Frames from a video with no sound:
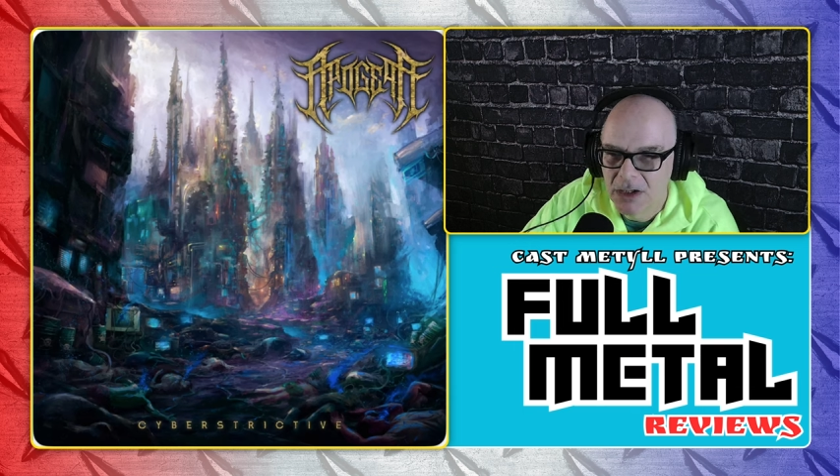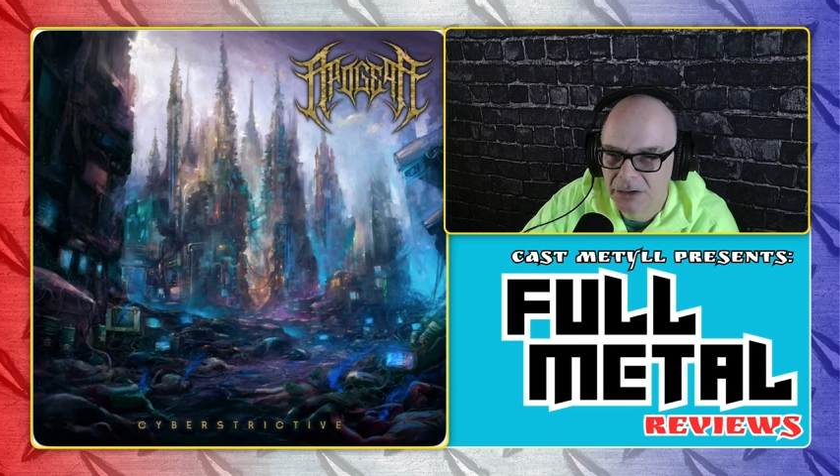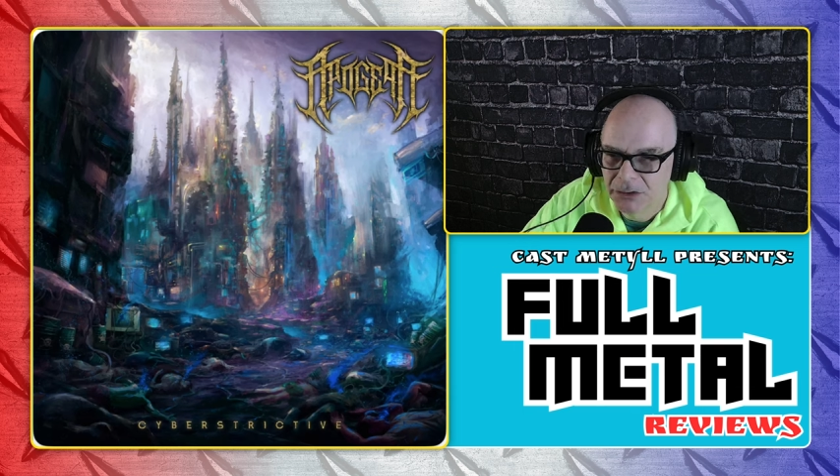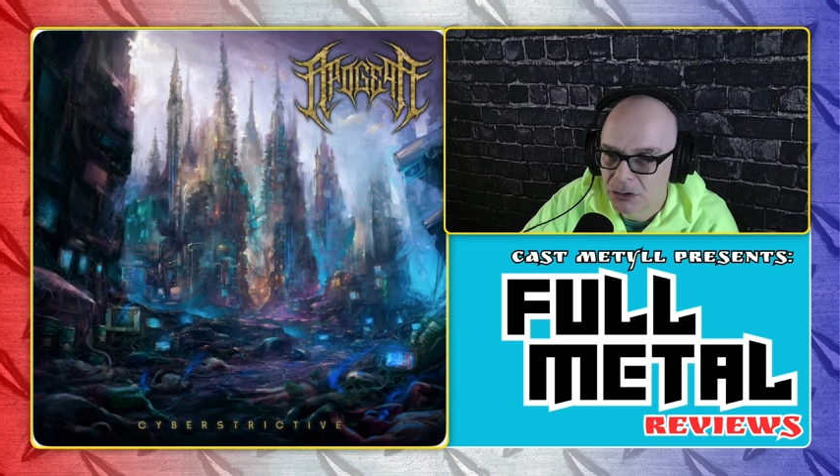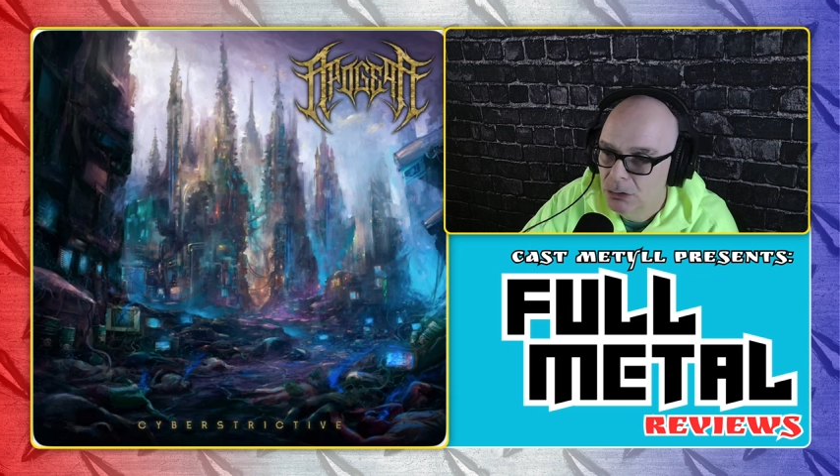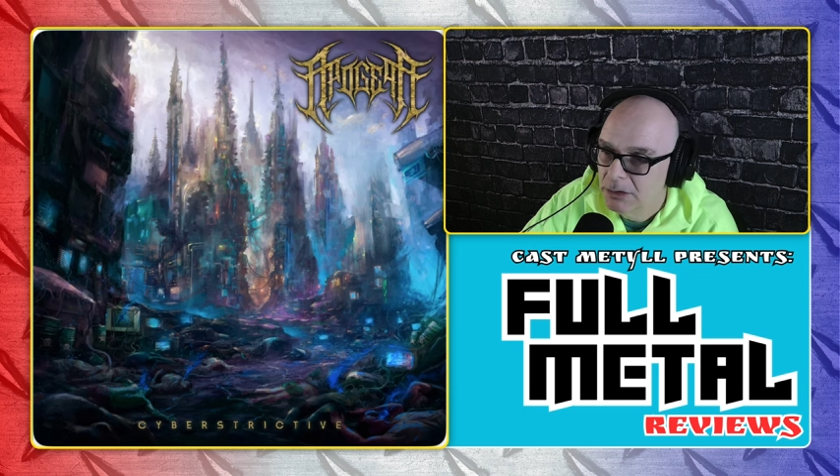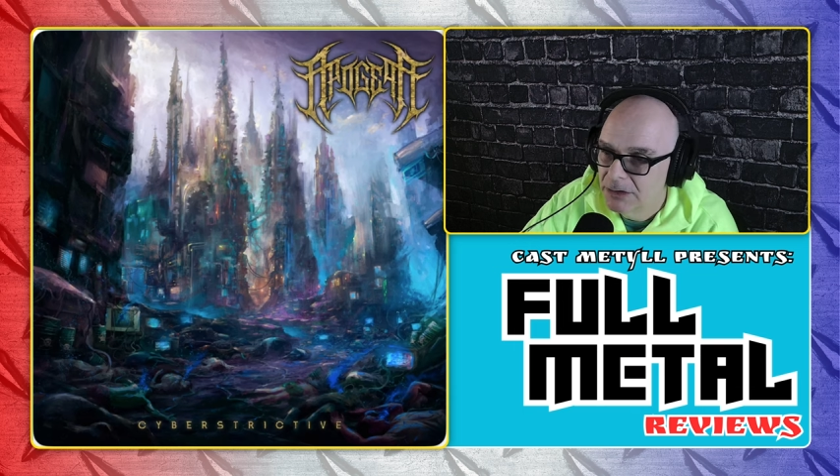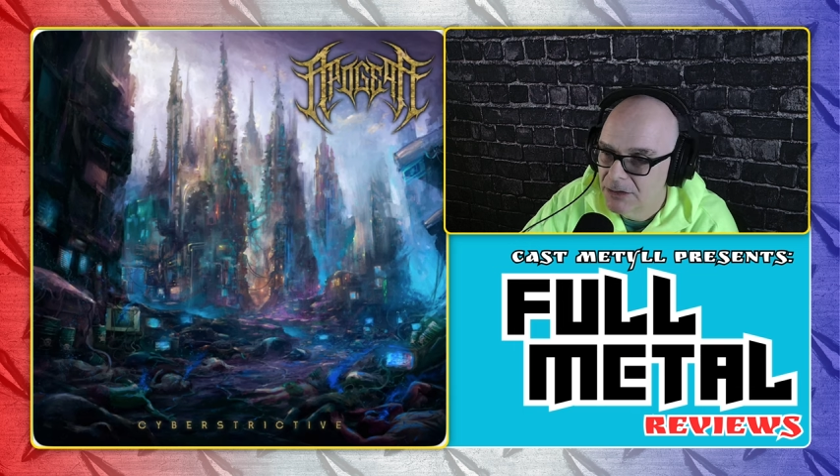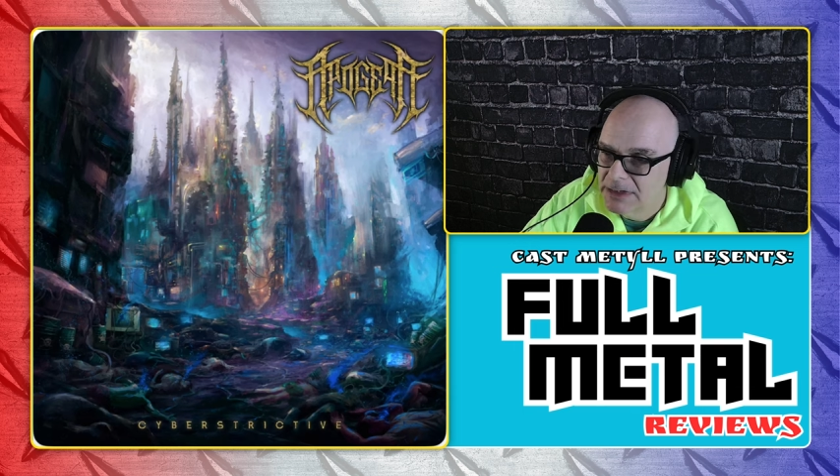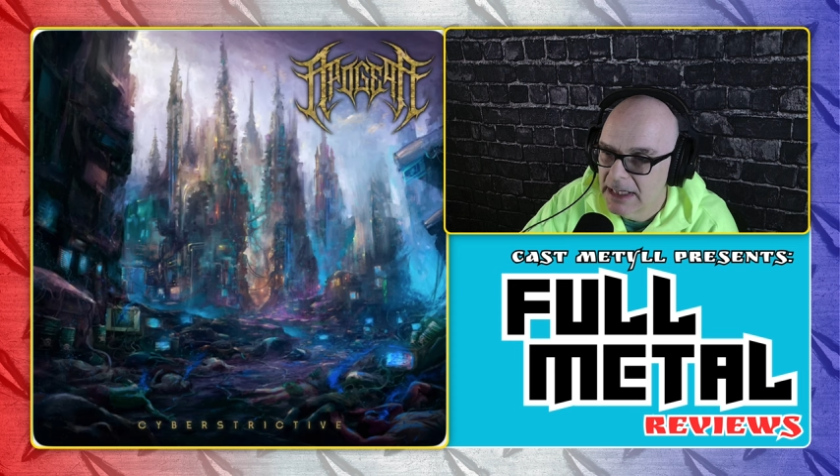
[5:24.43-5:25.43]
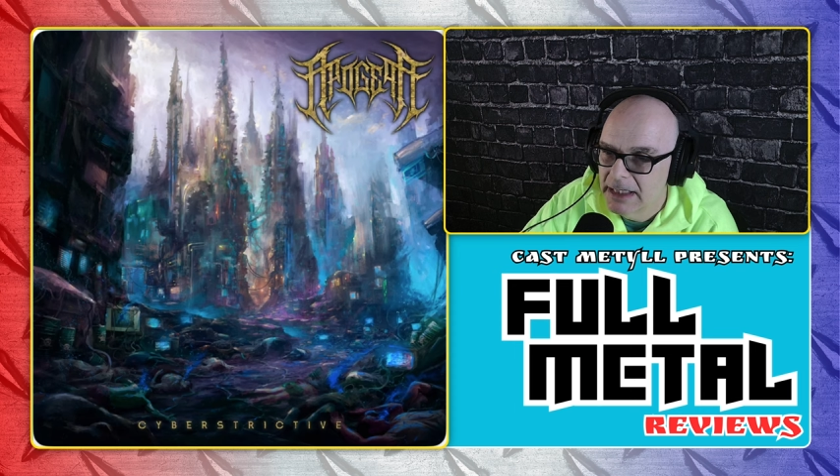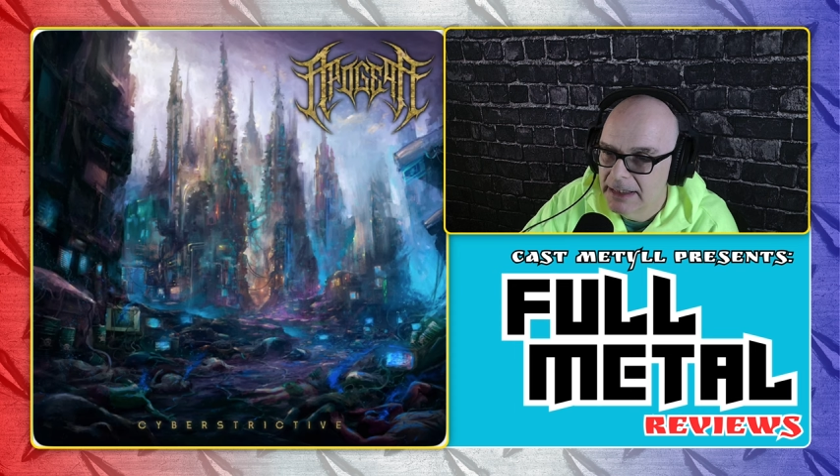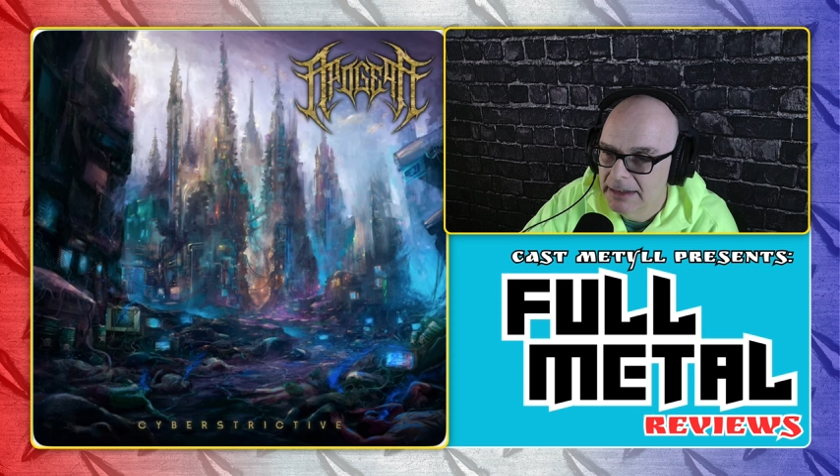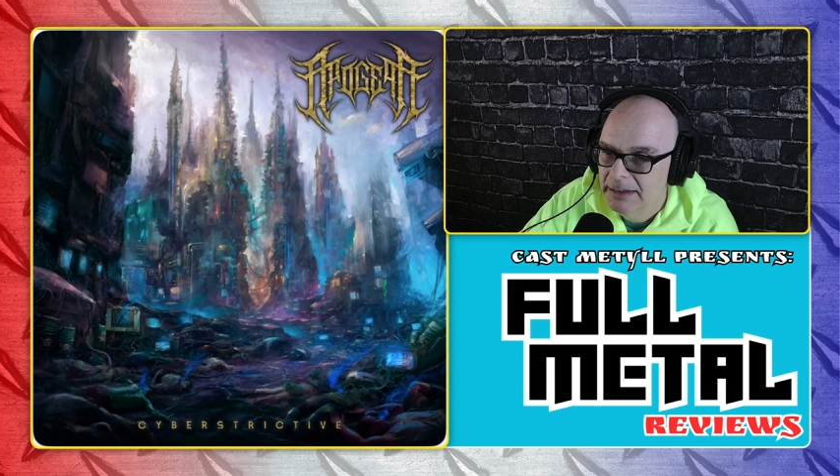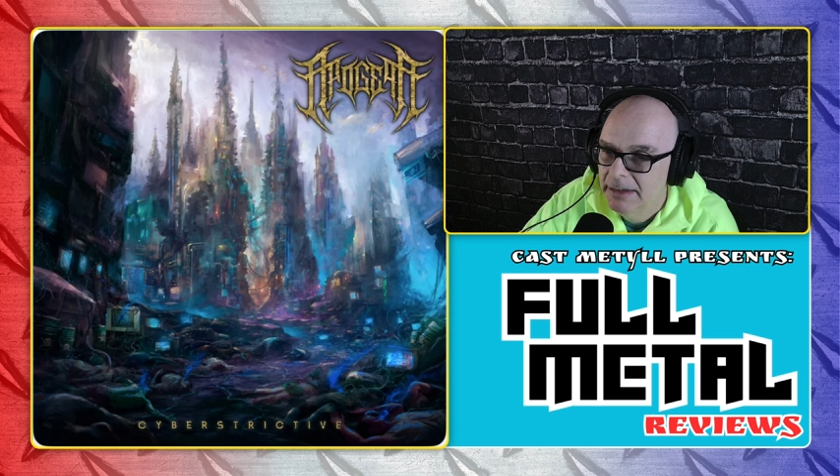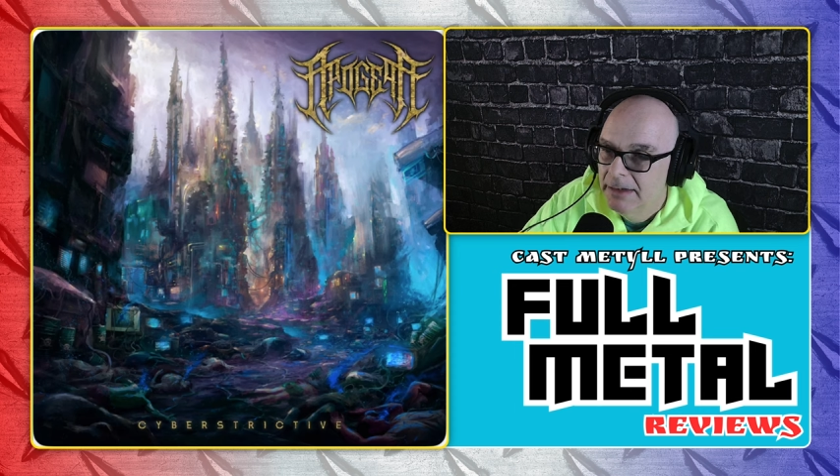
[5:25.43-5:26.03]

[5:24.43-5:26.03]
on the cooler side